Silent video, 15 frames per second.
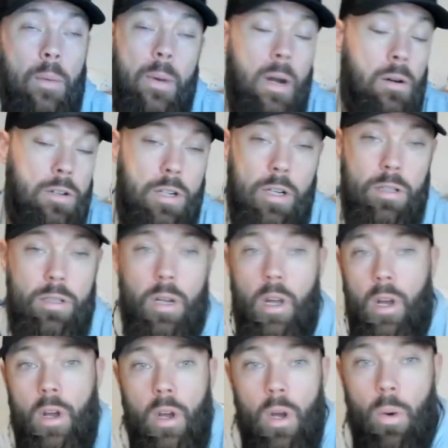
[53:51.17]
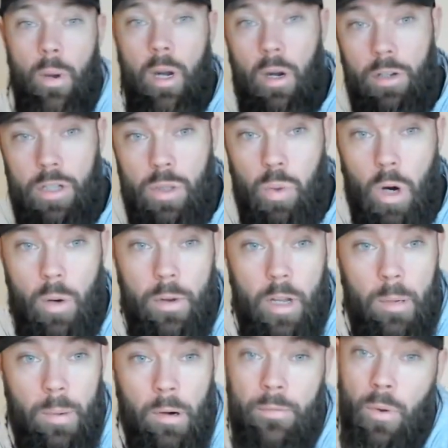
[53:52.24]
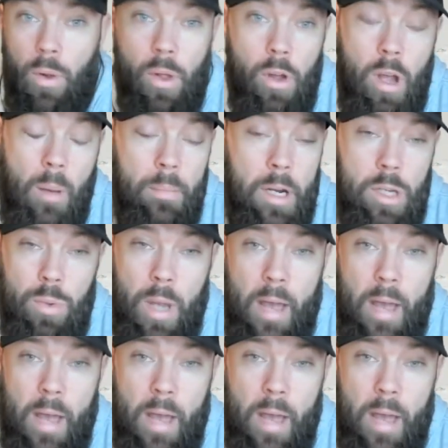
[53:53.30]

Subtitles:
We don't just work with our portfolio companies.